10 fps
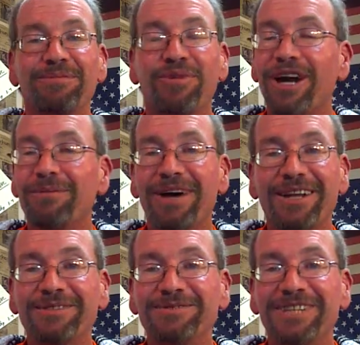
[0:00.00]
pray
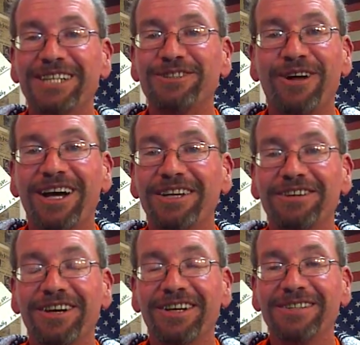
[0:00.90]
about it. That's all I can
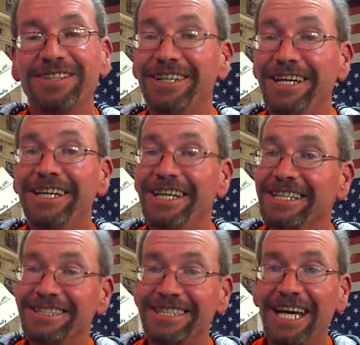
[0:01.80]
tell you. You need to
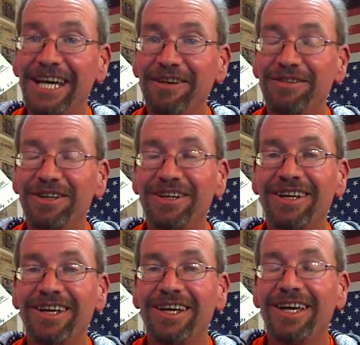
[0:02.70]
get saved.
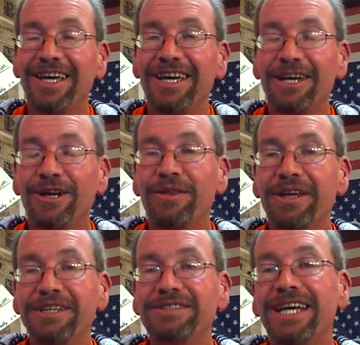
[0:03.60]
You know,
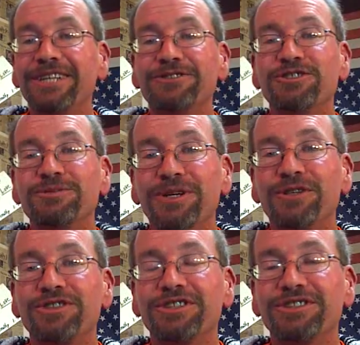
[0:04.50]
these things are
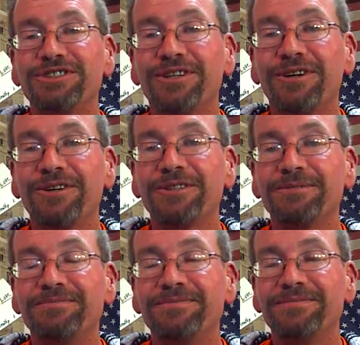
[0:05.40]
spiritually discerned.
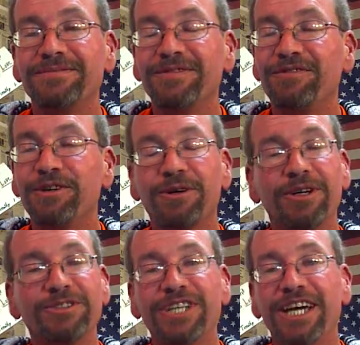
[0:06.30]
If you're
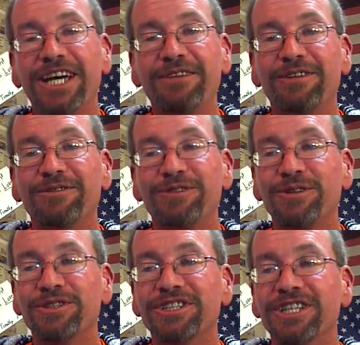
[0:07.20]
unsaved, if
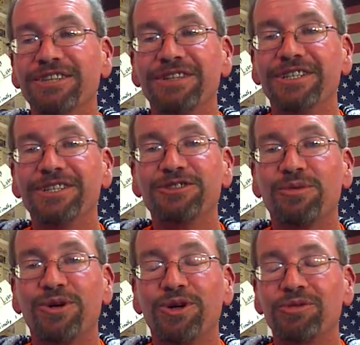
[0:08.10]
you're just living in this
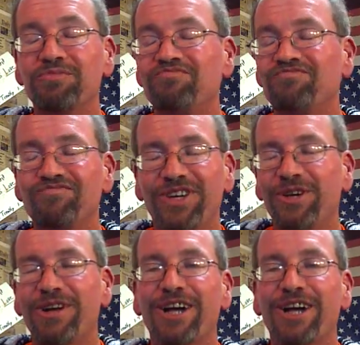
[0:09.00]
world, you're